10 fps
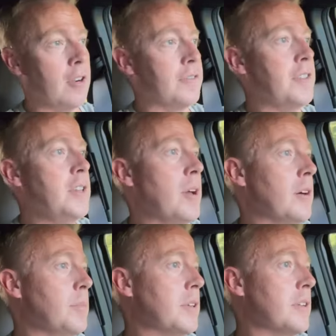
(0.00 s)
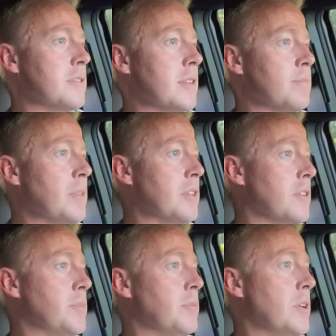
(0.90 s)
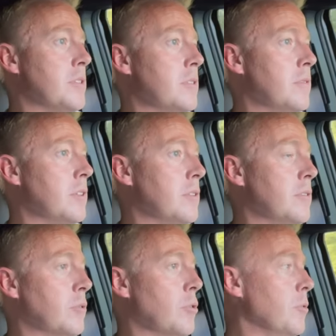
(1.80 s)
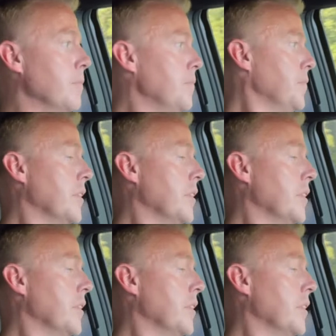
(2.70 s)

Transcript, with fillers: are female because that makes up the rest of the, the group.